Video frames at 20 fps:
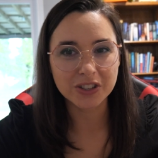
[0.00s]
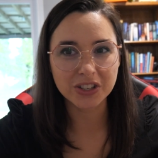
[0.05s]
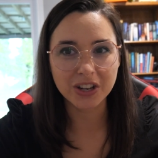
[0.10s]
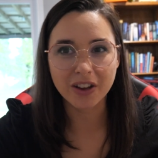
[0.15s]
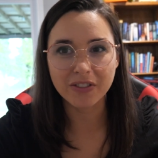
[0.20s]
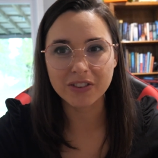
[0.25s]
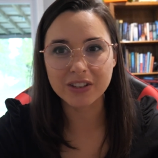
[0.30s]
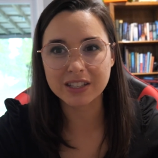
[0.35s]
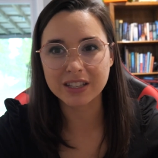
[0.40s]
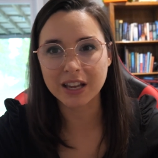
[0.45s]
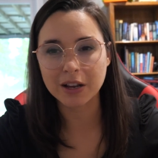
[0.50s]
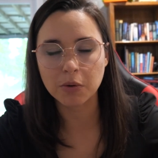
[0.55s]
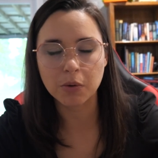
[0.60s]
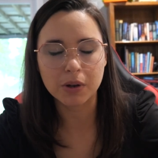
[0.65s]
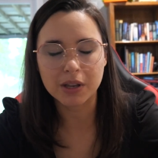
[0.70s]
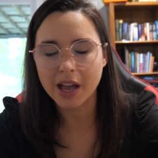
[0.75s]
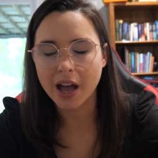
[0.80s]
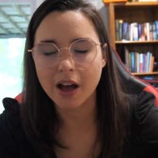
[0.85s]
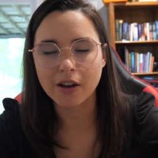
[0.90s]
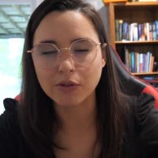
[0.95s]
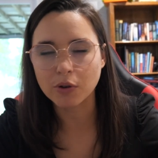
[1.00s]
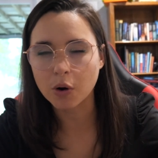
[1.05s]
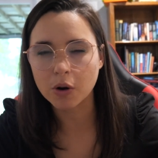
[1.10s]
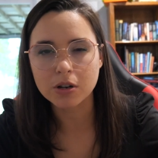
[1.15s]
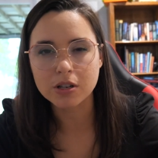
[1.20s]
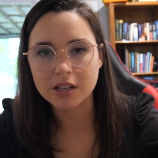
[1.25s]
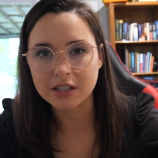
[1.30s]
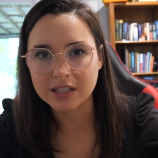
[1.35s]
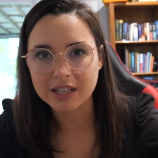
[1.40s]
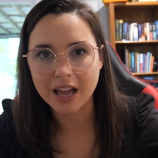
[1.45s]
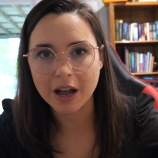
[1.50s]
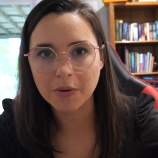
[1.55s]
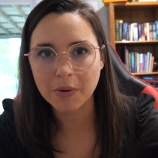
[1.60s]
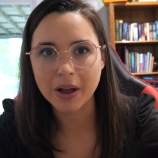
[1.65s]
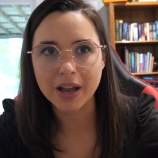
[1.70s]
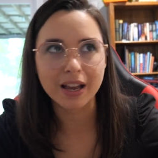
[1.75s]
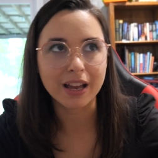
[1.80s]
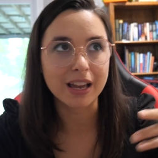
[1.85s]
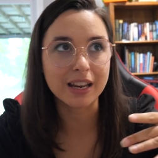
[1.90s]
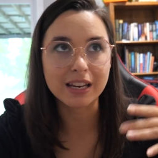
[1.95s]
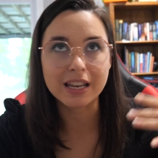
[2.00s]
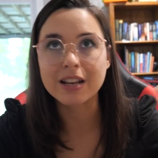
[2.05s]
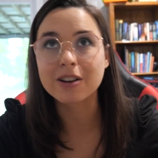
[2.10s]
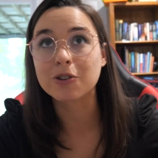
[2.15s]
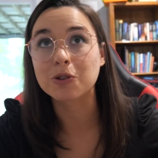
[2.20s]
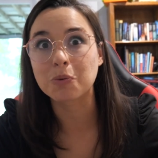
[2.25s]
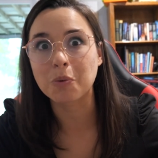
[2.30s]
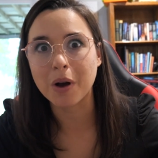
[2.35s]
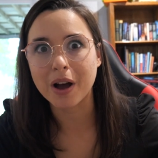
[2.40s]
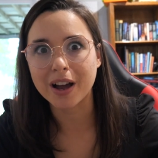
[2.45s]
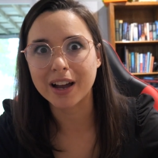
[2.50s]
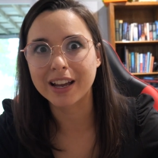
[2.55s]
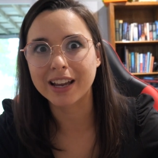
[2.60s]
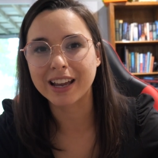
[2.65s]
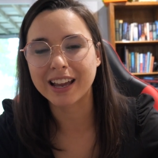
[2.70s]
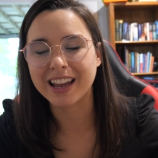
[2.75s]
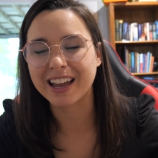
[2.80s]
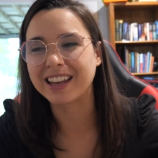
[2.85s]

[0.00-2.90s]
stuff, he's like, well, yeah, of course it's that way. And here's why.